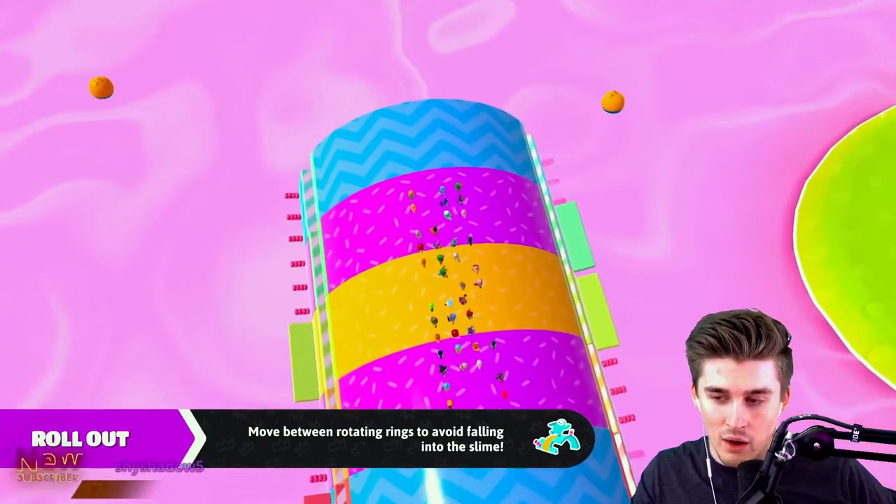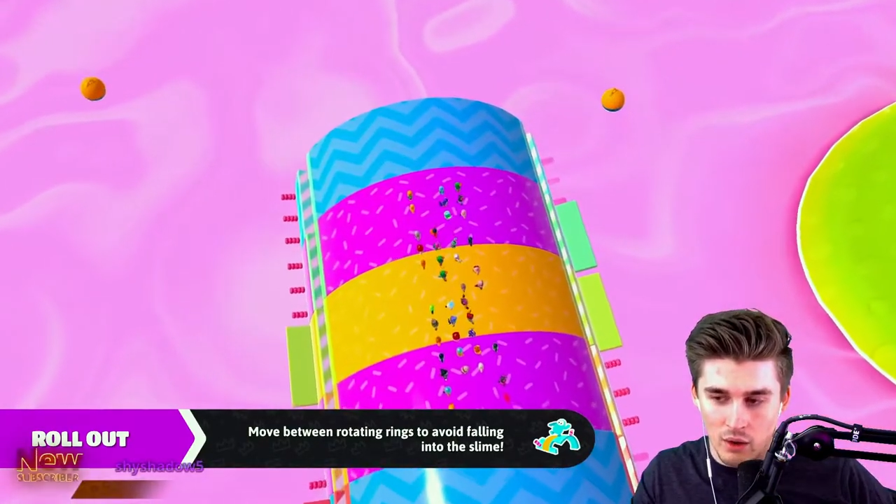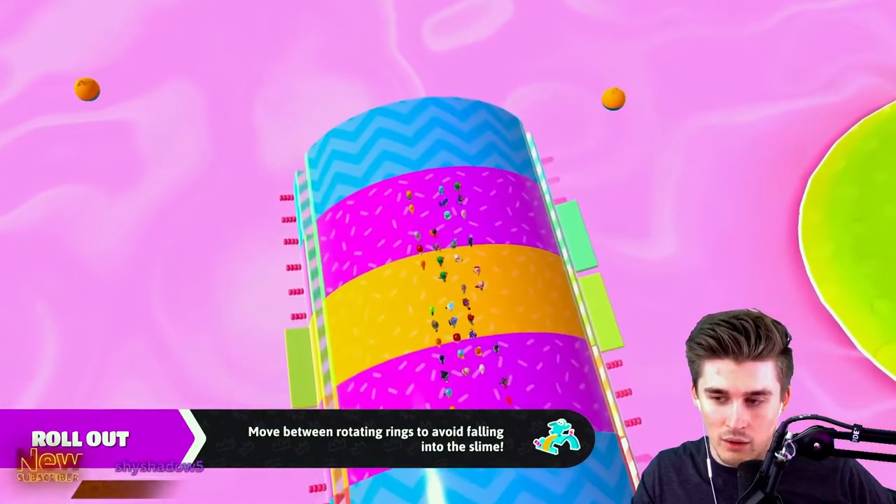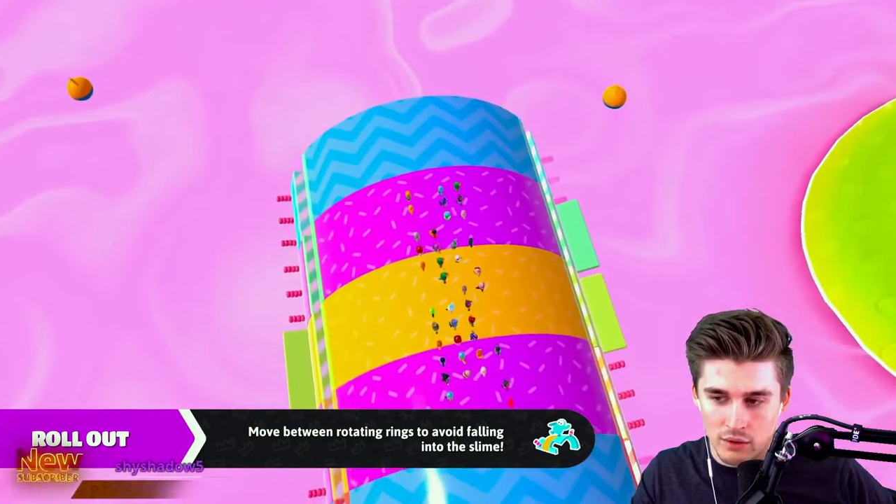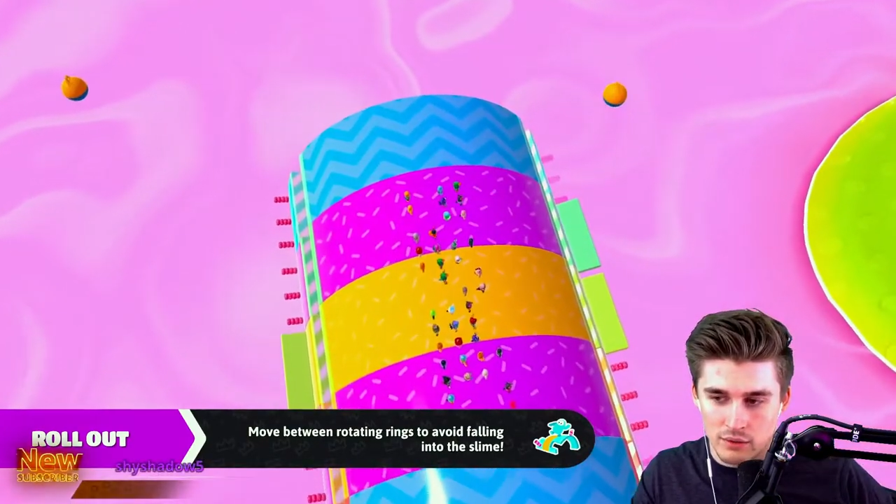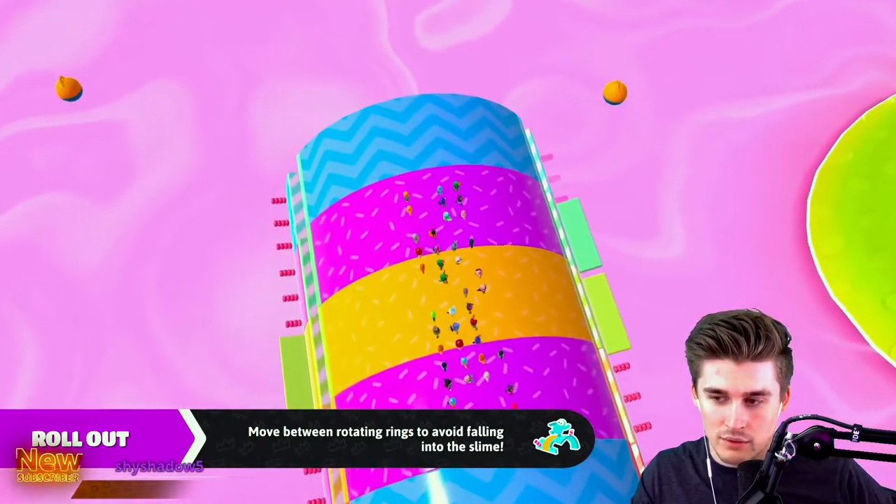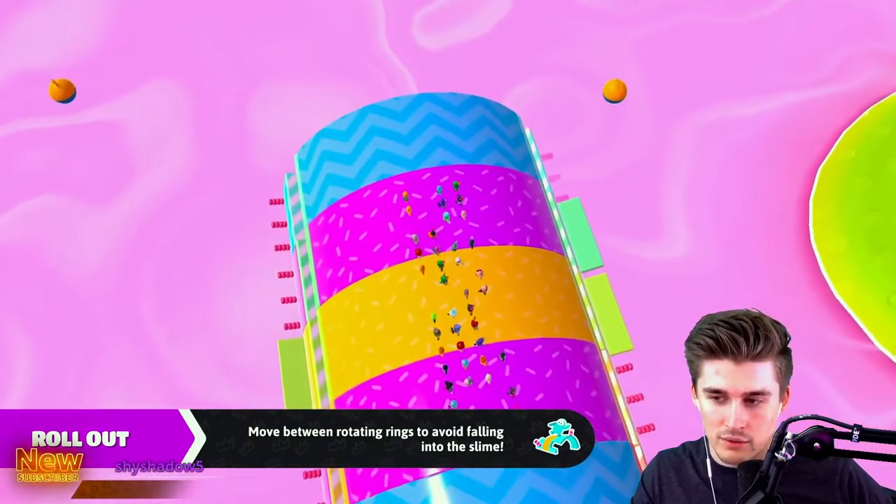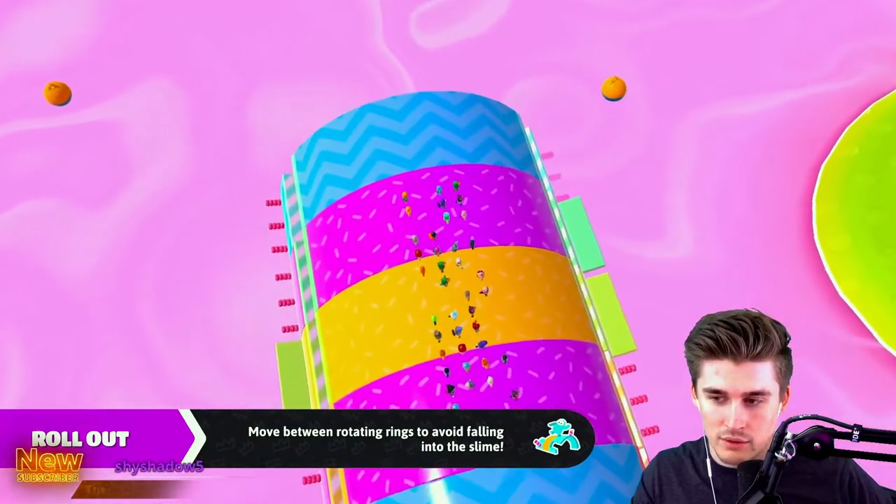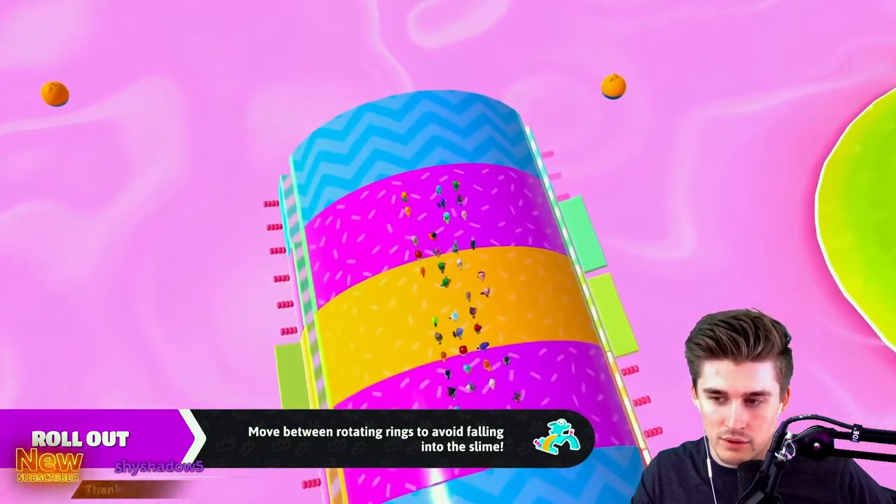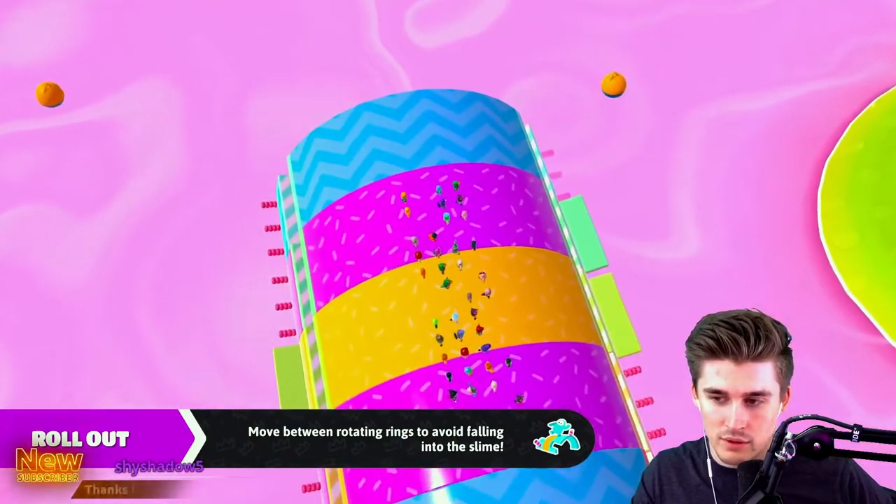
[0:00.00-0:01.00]

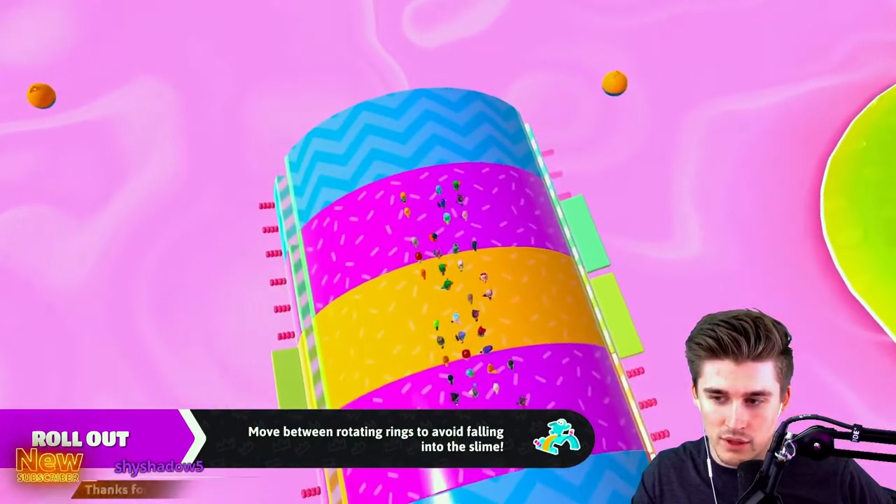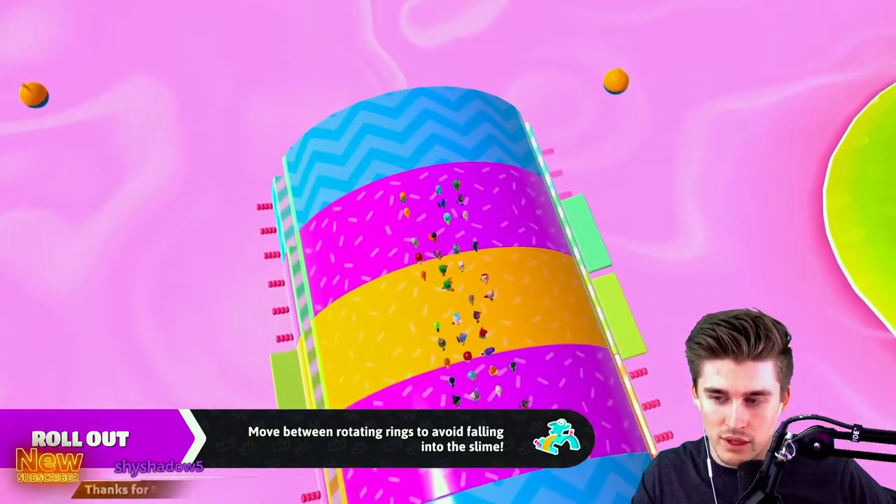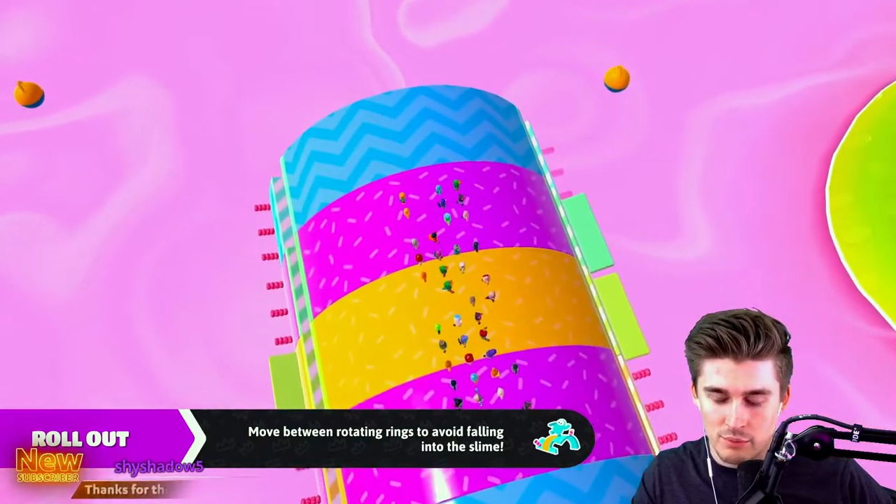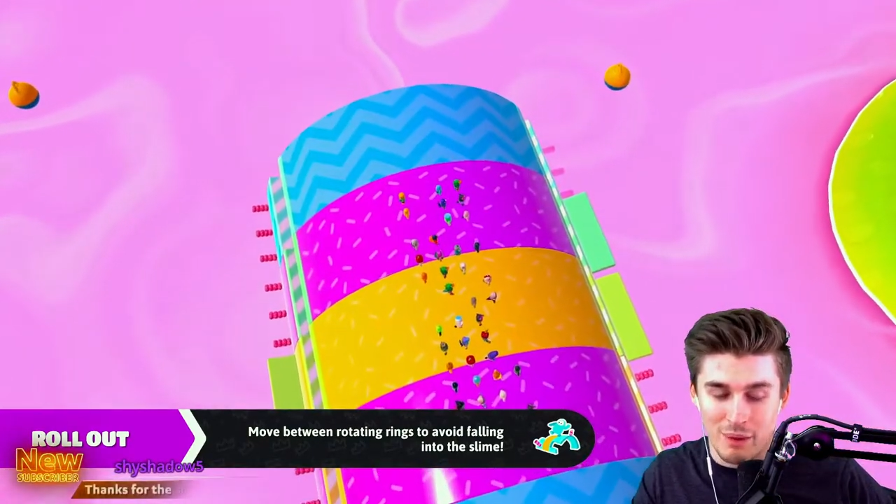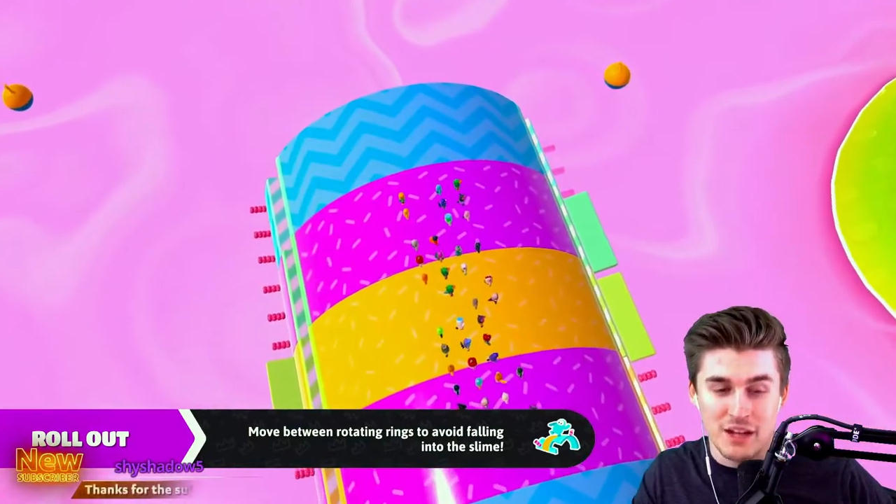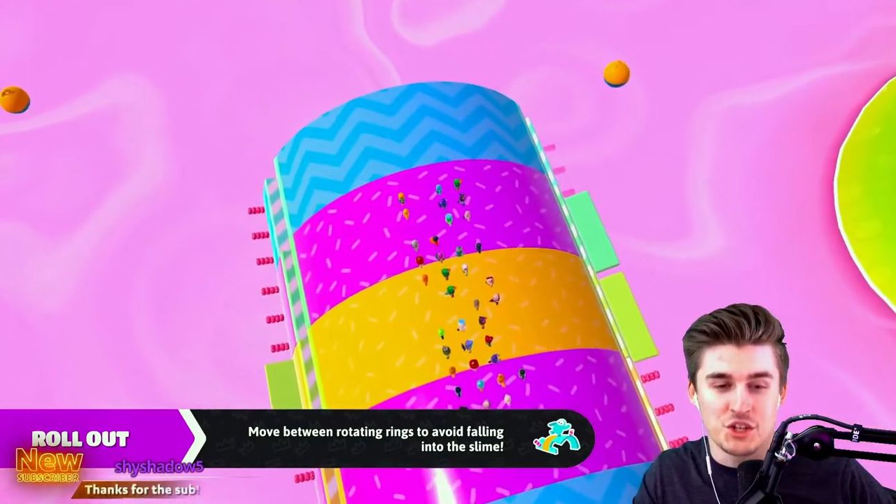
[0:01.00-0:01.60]
Oh, that's by Jinx.